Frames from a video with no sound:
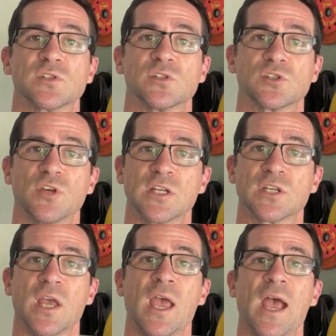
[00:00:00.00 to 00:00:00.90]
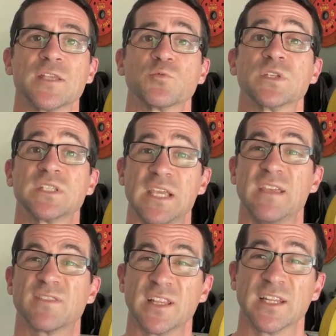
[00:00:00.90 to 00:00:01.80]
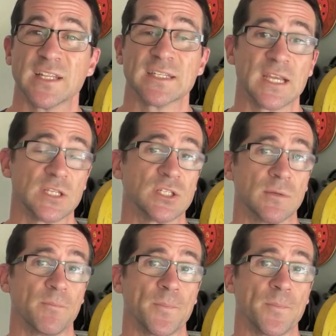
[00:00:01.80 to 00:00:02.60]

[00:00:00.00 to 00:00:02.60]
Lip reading: to stretch has received little attention.